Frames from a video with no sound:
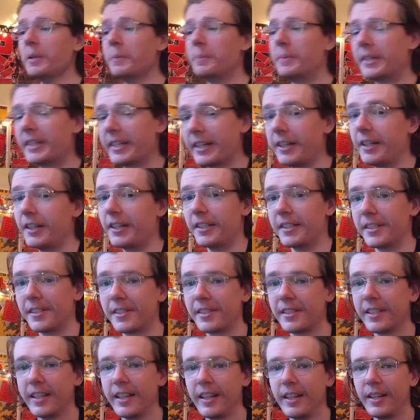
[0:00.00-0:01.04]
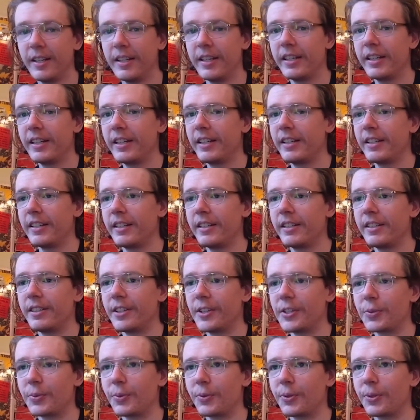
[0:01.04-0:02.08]
because
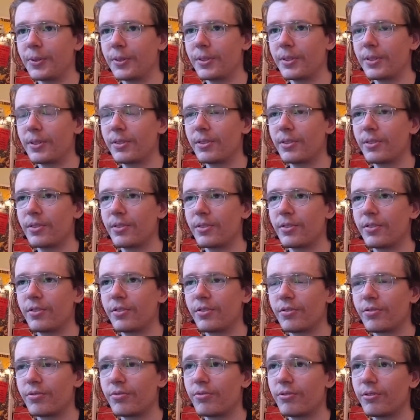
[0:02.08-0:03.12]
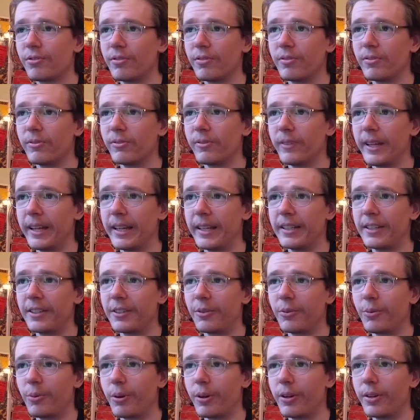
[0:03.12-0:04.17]
this was like
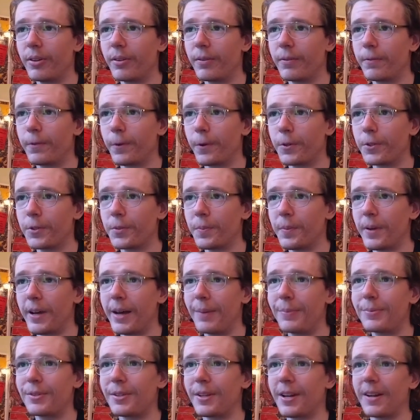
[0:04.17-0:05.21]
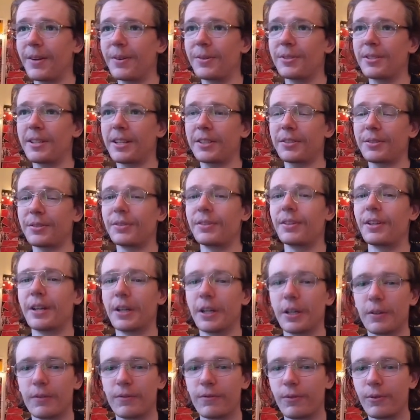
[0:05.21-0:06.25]
one of the first maps that I was actually
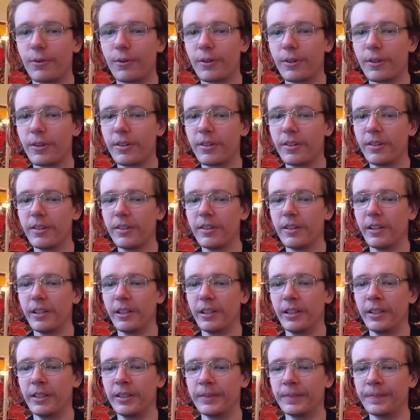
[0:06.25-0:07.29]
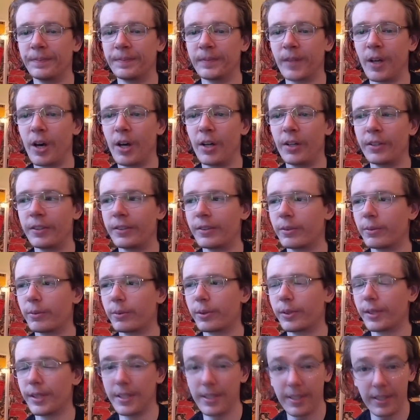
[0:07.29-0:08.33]
there for on
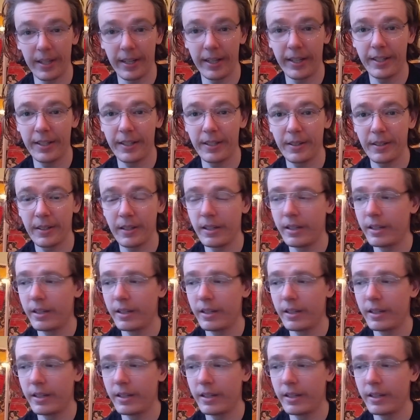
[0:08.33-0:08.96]
release night,